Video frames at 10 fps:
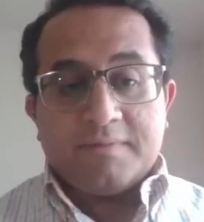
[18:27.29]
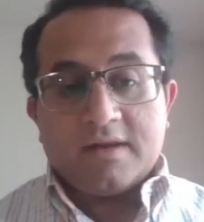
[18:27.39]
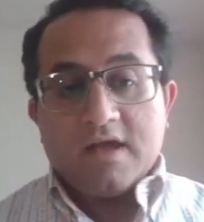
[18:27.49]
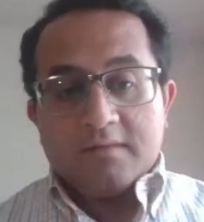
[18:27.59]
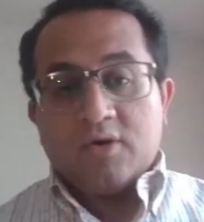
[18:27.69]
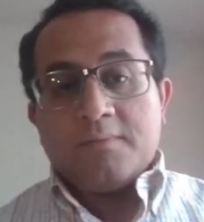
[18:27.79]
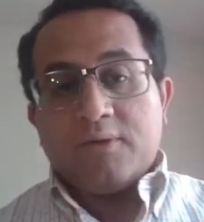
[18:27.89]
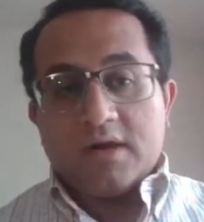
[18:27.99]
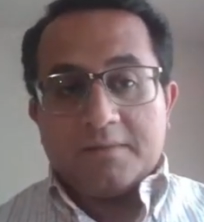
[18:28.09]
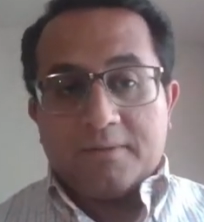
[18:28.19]
But more
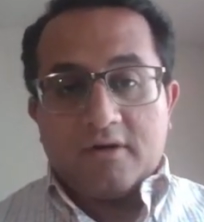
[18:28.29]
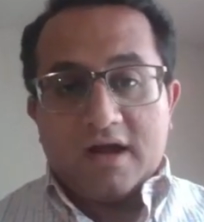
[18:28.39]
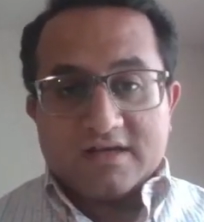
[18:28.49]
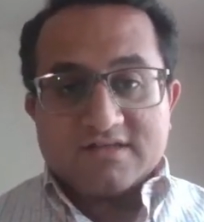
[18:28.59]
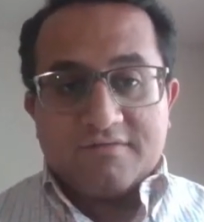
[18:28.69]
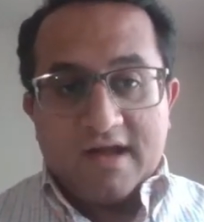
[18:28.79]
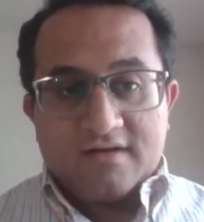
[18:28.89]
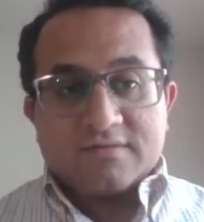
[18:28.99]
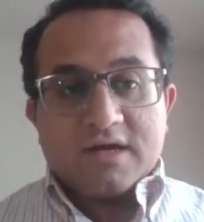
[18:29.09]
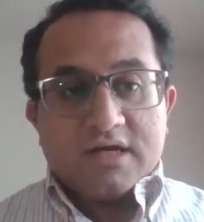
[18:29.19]
importantly, Parag is
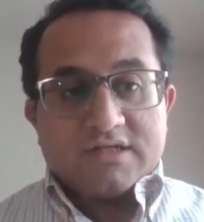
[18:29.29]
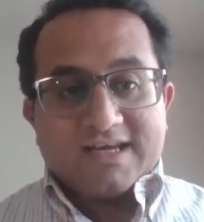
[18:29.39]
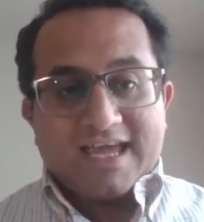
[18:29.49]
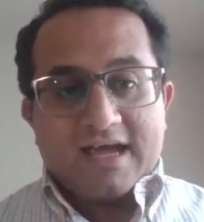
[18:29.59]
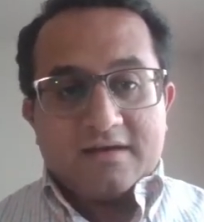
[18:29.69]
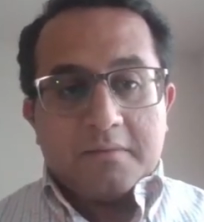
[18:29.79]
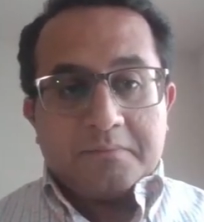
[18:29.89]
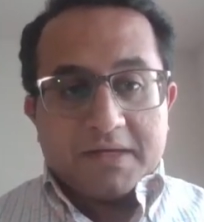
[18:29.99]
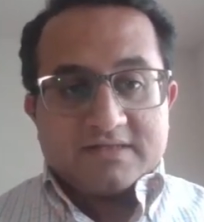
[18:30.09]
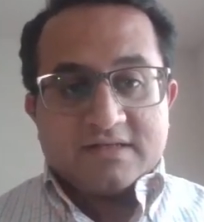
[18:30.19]
around to get
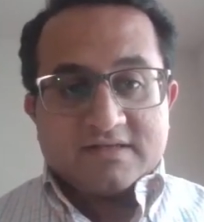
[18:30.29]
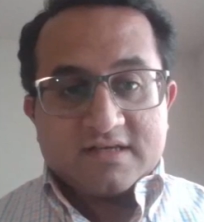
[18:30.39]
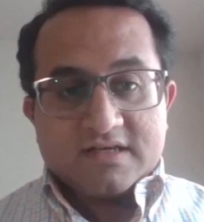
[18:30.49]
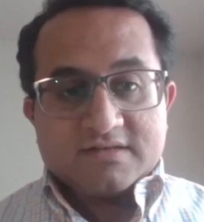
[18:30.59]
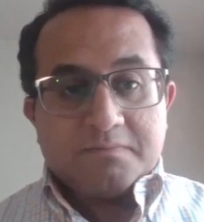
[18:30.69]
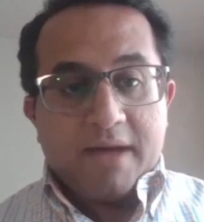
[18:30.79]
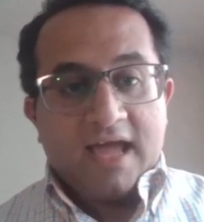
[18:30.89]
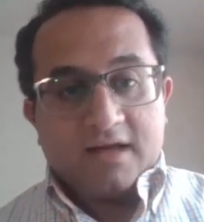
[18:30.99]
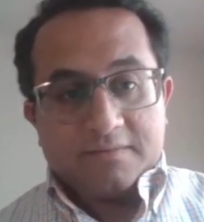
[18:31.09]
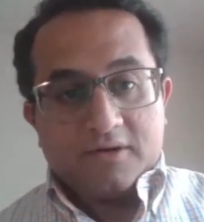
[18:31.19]
businesses
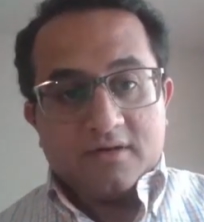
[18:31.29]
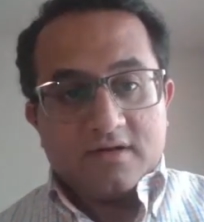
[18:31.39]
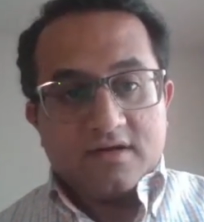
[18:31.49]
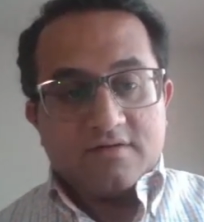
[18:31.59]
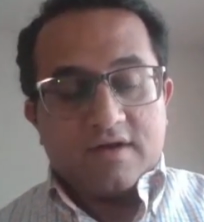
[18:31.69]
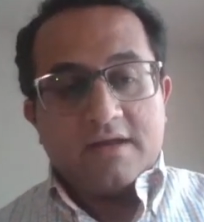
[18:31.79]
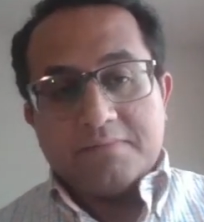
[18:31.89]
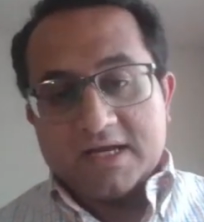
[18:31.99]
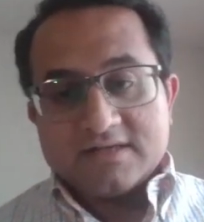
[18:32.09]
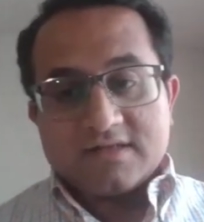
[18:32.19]
bankable, right?
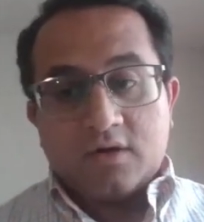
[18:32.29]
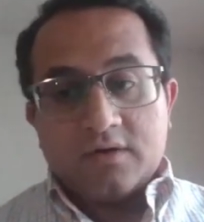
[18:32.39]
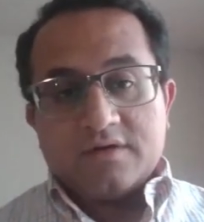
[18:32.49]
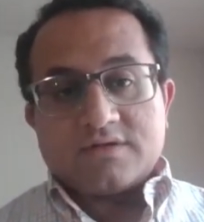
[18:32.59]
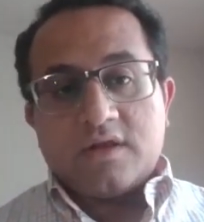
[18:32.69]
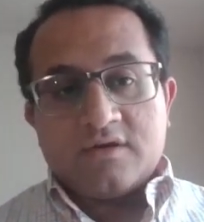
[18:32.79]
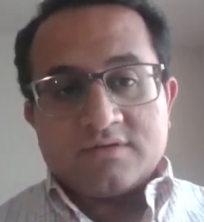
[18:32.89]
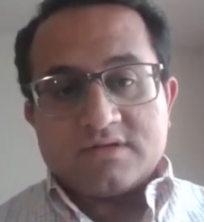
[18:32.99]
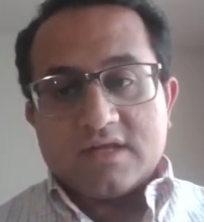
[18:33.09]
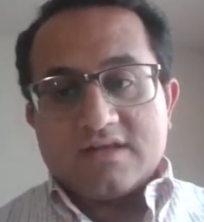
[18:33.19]
Because all those
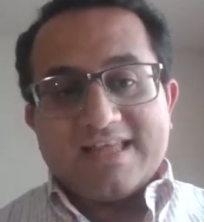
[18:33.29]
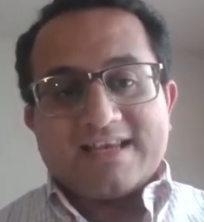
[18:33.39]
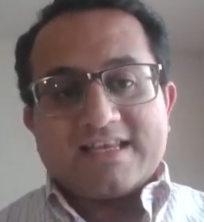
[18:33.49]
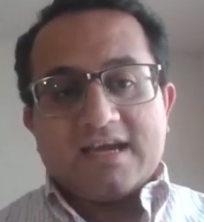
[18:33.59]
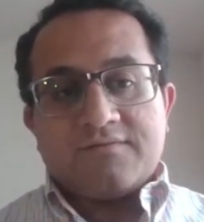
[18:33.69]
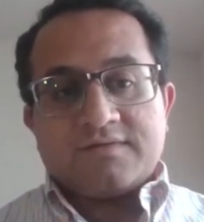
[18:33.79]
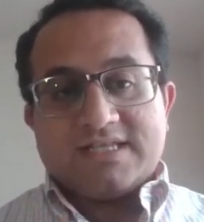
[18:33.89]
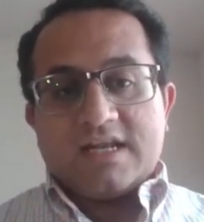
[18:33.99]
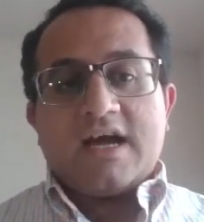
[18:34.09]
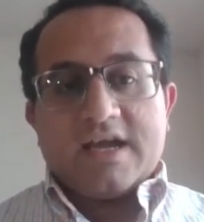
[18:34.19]
loans that get
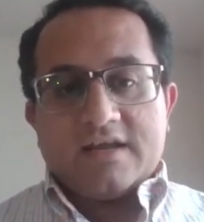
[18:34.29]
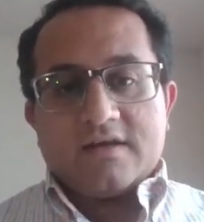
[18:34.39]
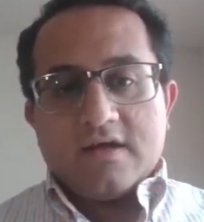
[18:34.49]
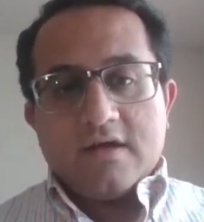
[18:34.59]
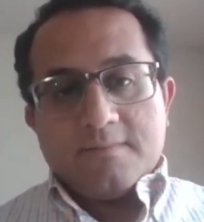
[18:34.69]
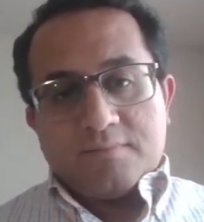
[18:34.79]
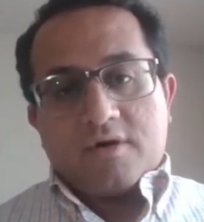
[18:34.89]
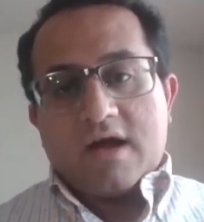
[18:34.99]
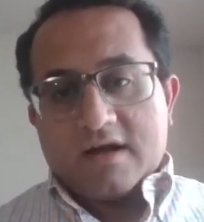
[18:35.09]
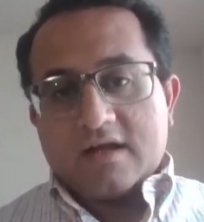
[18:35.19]
denied,
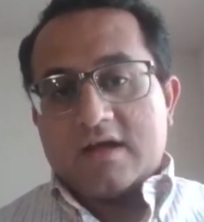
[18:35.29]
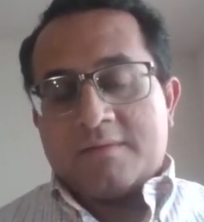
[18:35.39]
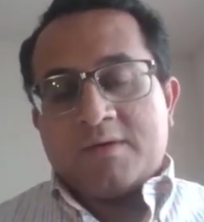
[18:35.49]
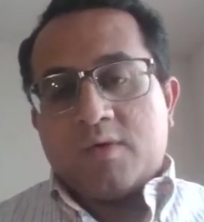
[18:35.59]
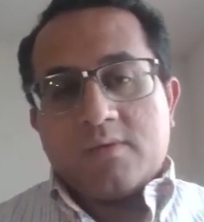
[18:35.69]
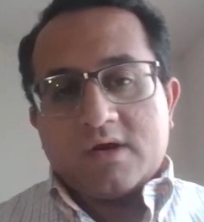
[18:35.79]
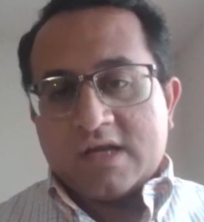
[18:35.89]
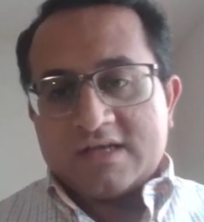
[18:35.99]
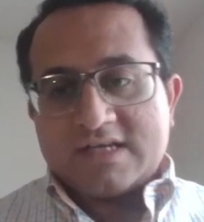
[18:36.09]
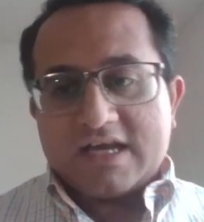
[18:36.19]
Parag, we're
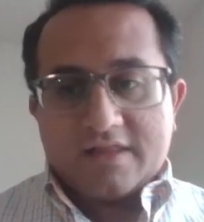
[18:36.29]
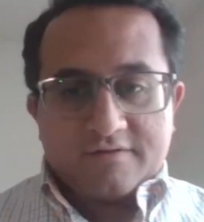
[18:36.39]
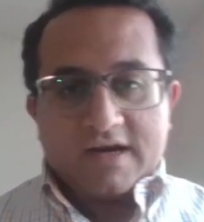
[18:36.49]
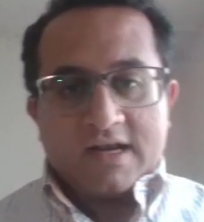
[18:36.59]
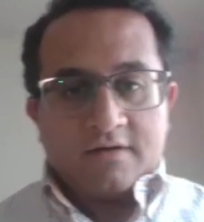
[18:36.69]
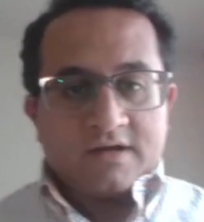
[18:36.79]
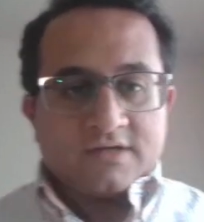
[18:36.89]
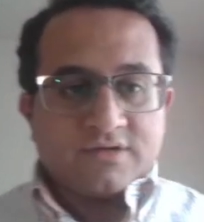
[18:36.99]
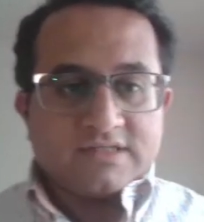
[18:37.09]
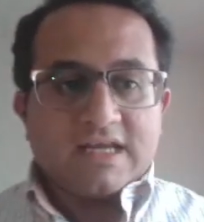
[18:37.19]
working together right now on a
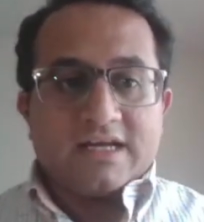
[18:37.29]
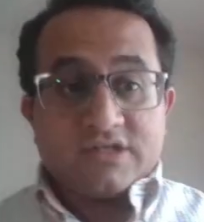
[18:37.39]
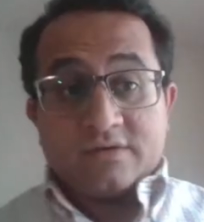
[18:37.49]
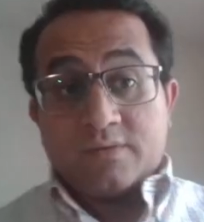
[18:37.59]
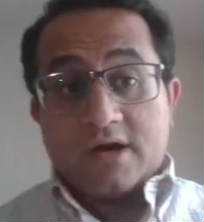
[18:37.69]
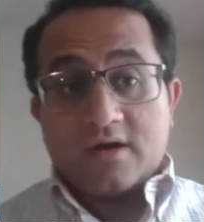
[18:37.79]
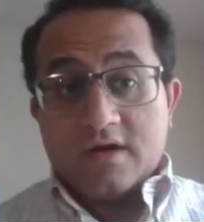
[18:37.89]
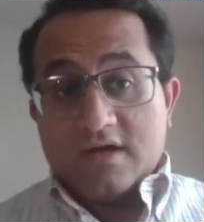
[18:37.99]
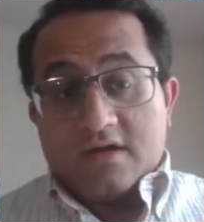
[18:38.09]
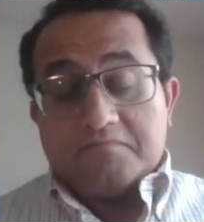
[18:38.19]
transaction where,
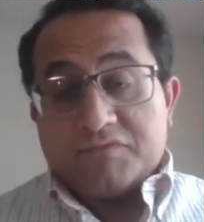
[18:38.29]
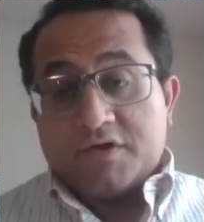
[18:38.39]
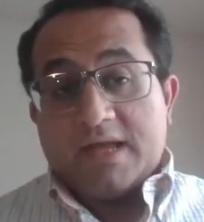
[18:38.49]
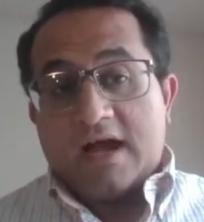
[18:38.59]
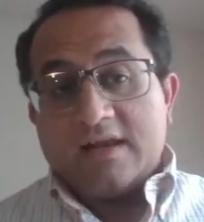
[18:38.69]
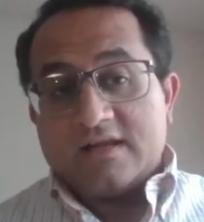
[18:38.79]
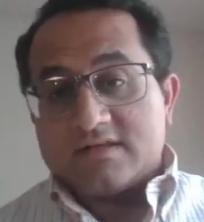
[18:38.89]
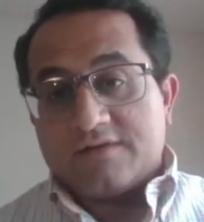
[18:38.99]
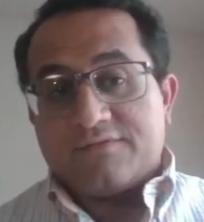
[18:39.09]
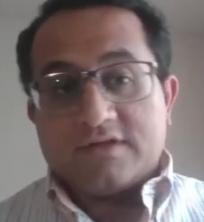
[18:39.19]
to be
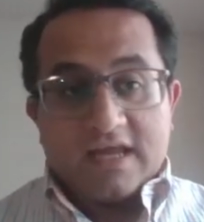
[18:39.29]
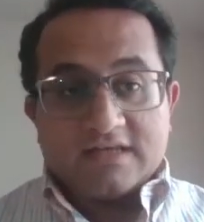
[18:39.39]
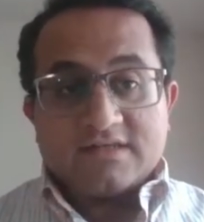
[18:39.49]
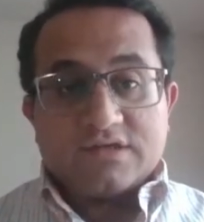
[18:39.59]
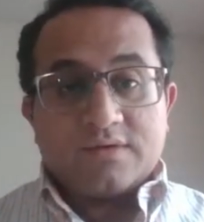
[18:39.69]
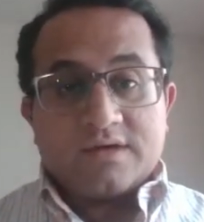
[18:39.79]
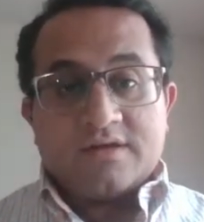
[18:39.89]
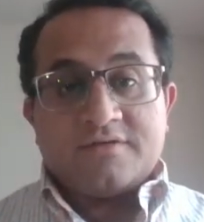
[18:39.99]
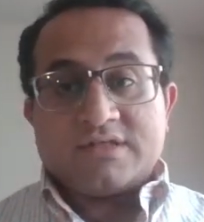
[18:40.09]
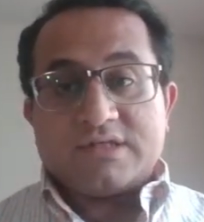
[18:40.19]
honest, if it takes it to
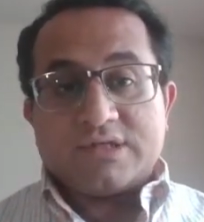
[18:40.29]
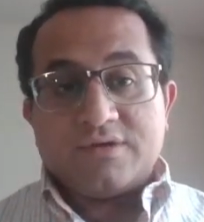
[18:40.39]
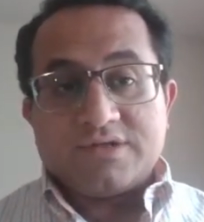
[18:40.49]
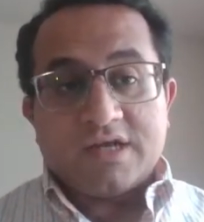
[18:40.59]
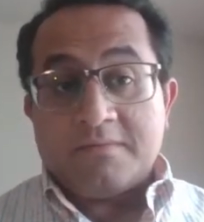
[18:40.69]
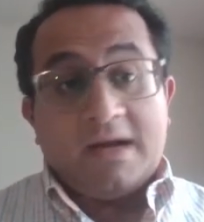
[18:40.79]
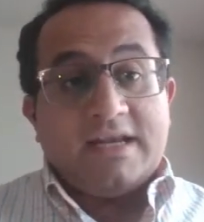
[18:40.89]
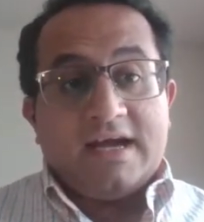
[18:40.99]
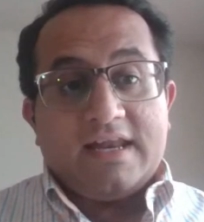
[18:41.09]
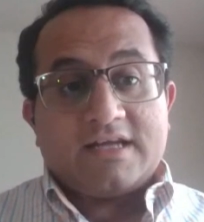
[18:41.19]
another institution, it might
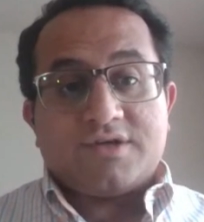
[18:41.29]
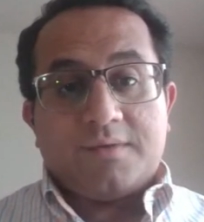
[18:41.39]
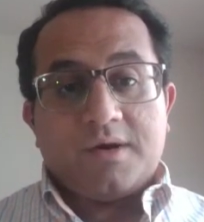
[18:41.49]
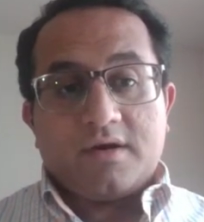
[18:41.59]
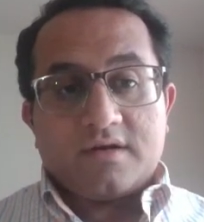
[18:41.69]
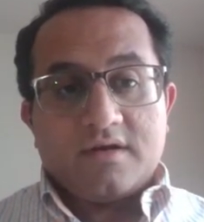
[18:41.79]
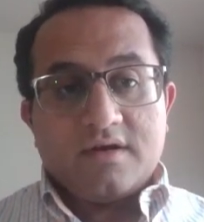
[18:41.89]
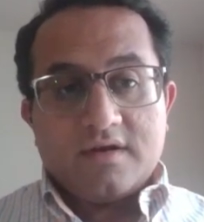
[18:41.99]
not actually work.